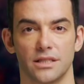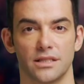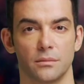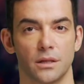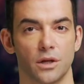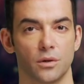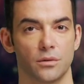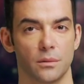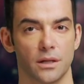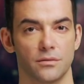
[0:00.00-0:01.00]
and dust can be
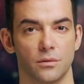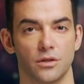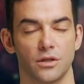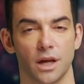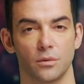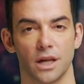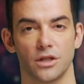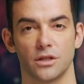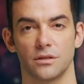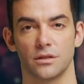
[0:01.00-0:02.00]
used by future
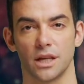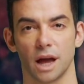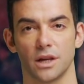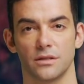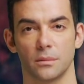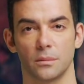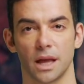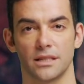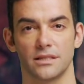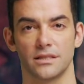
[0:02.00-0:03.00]
generations of stars,
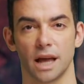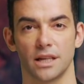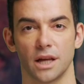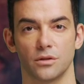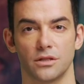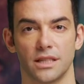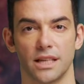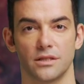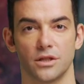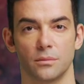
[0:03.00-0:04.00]
planets, and other
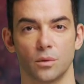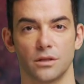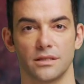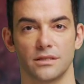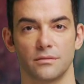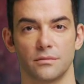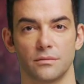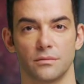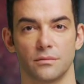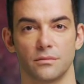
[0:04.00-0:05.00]
celestial bodies.
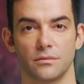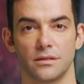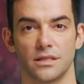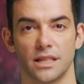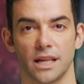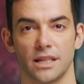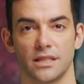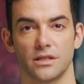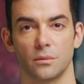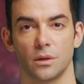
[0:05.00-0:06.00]

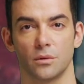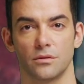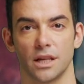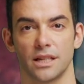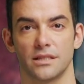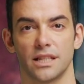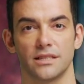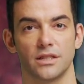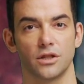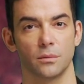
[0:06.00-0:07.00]
Studying supernovae is an
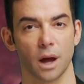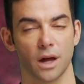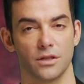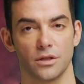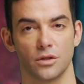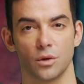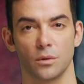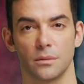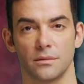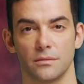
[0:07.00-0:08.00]
essential part of
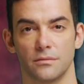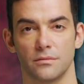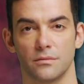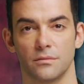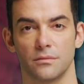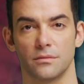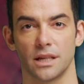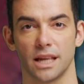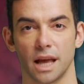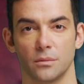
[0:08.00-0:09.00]
astronomy.
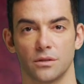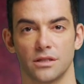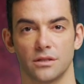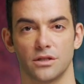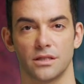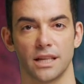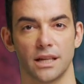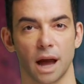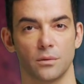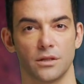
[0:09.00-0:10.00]
It helps us
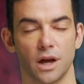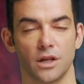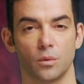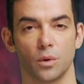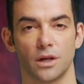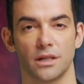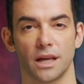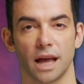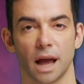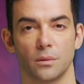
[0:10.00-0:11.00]
understand how stars
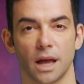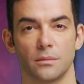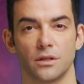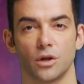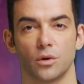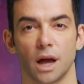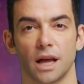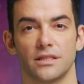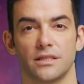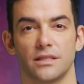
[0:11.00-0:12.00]
work and how elements are
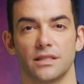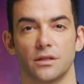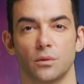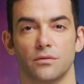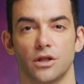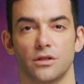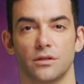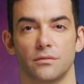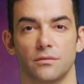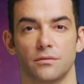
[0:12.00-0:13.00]
created in the
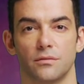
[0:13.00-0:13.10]
universe.